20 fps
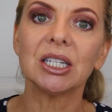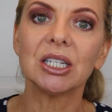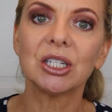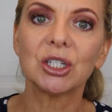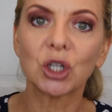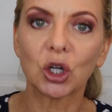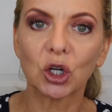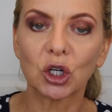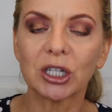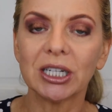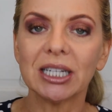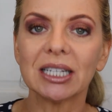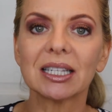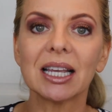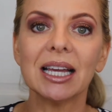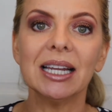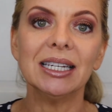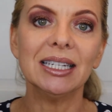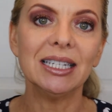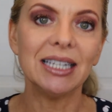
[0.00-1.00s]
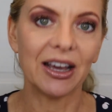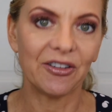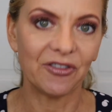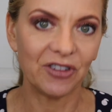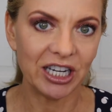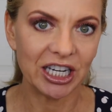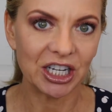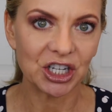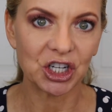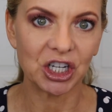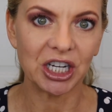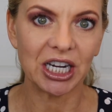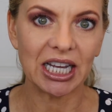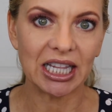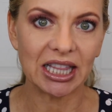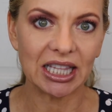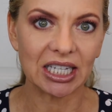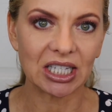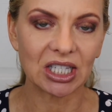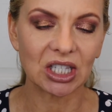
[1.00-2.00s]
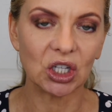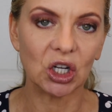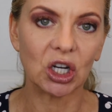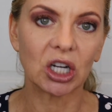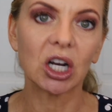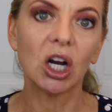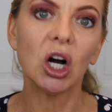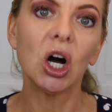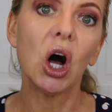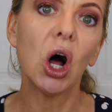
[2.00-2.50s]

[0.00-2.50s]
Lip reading: darkness and definition in this look.